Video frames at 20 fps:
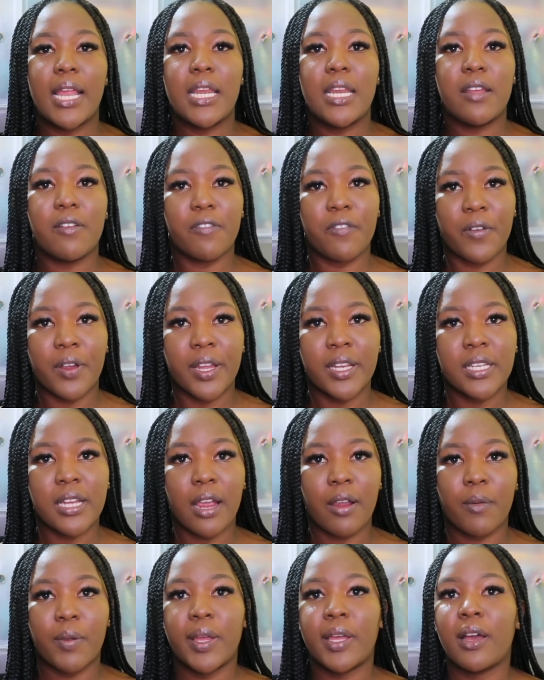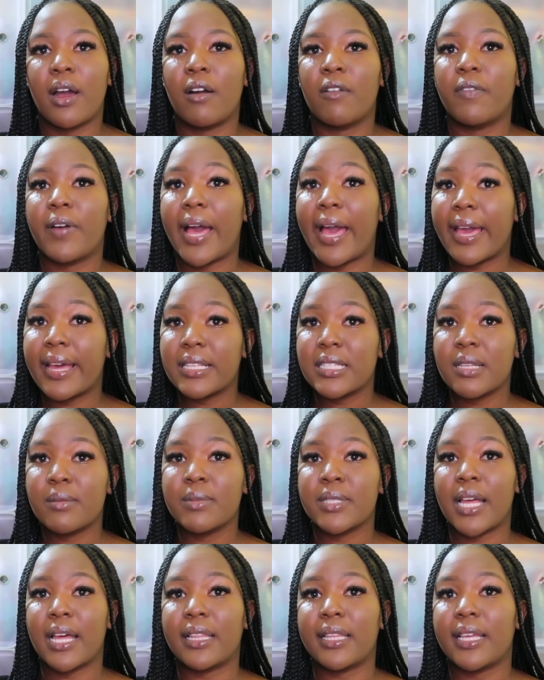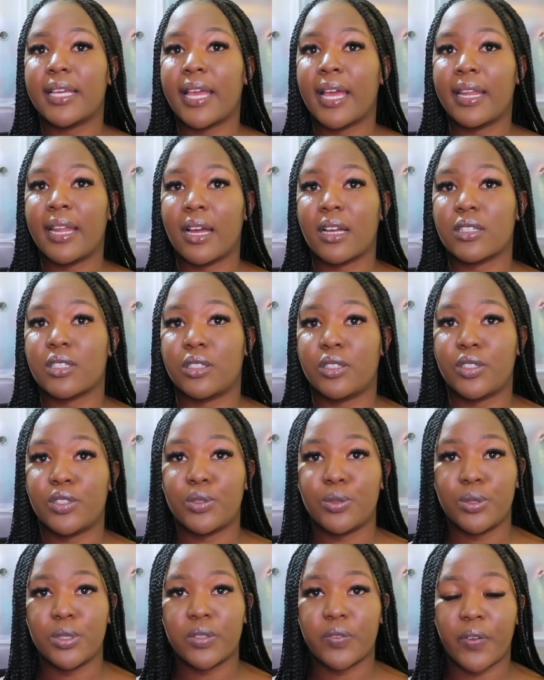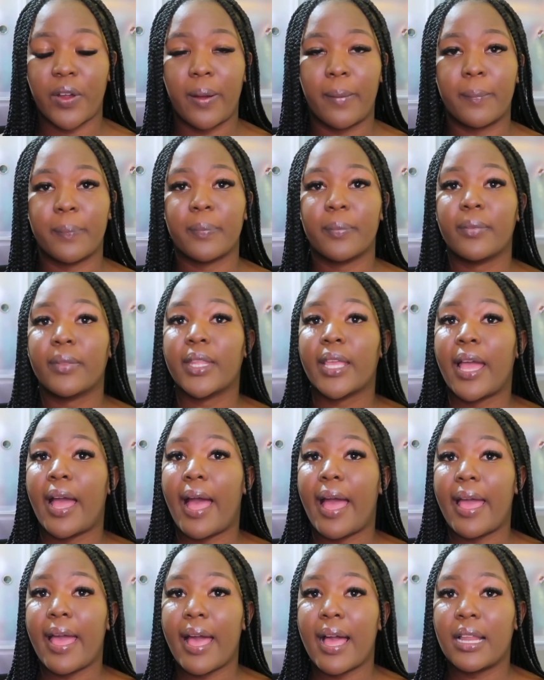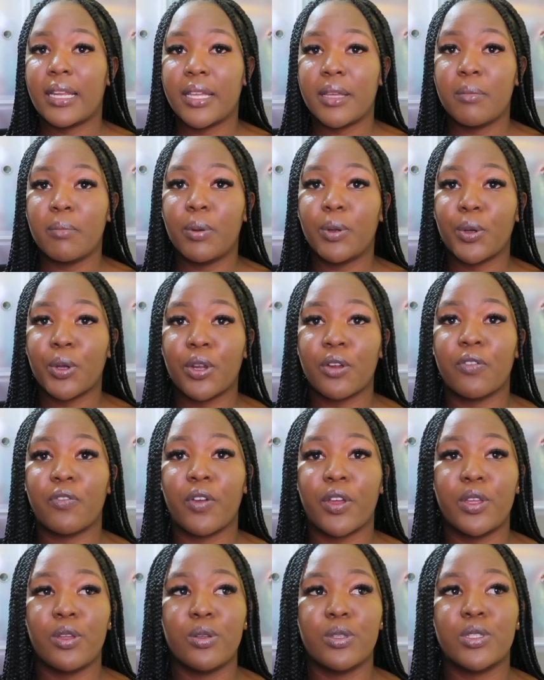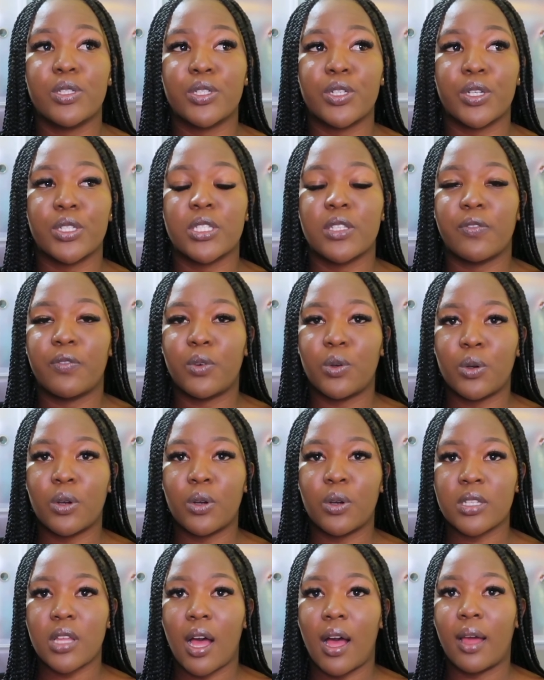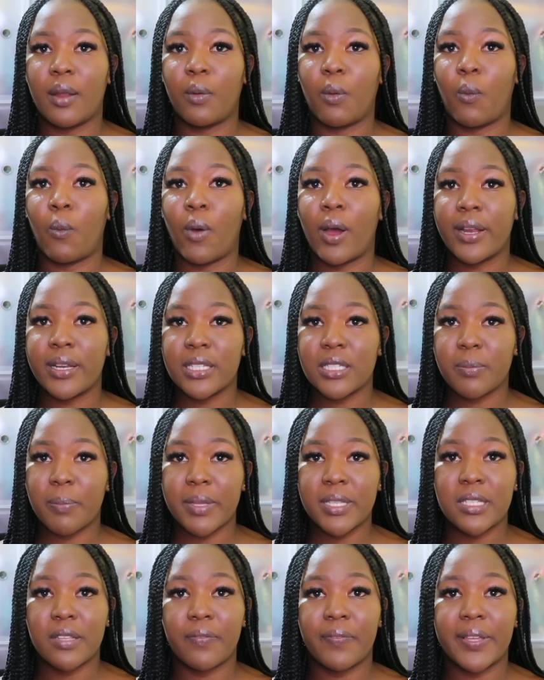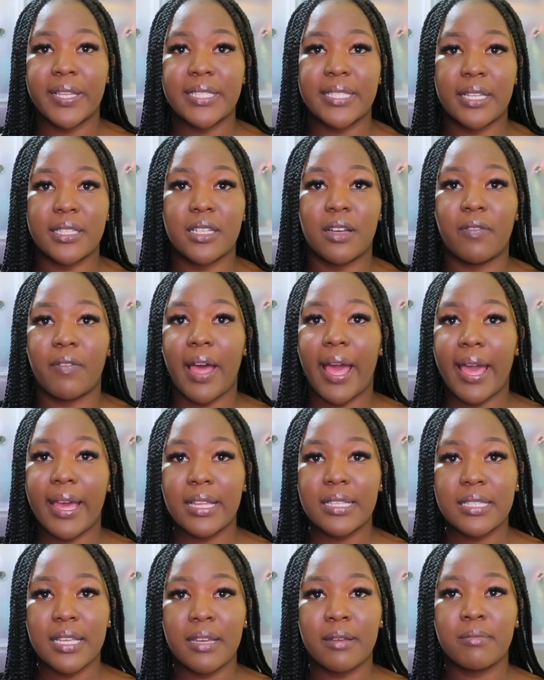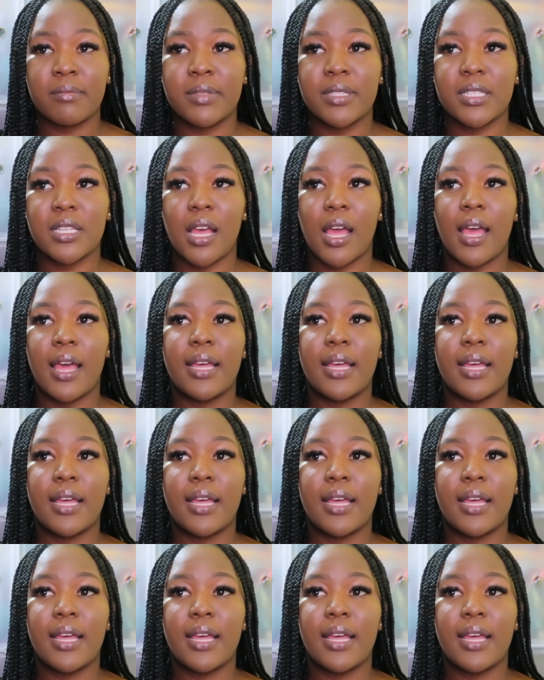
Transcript: different array of items that they can actually choose from. I highly implore for you to just focus on one specific set of items.